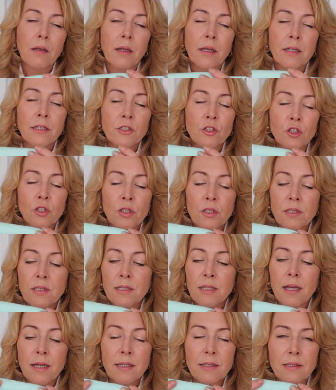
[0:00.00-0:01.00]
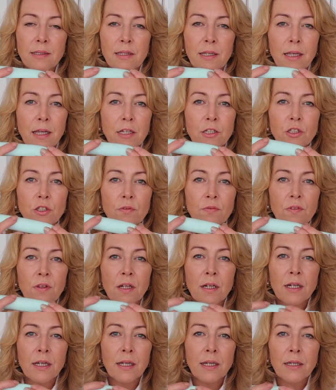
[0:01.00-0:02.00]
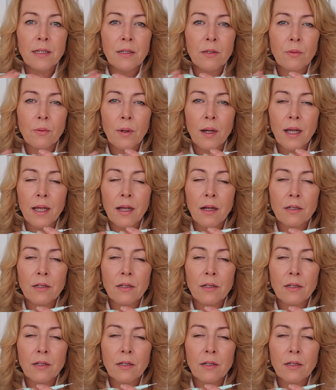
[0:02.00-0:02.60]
it just takes the edge of the clean away.